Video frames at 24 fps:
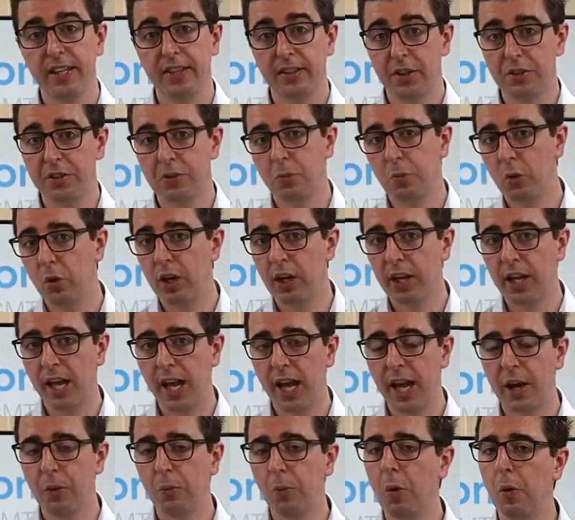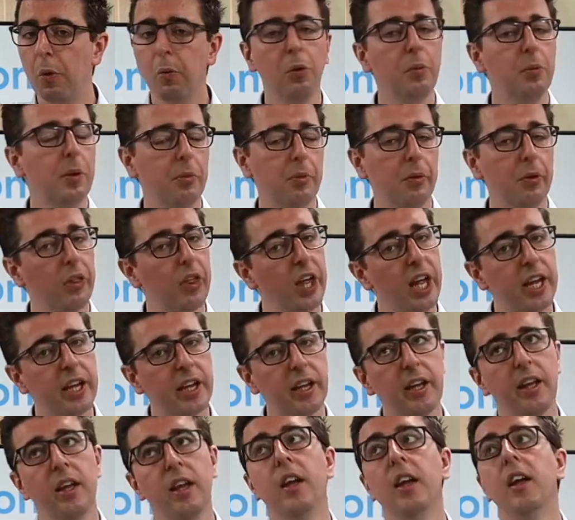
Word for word: doesn't work out, what will people think?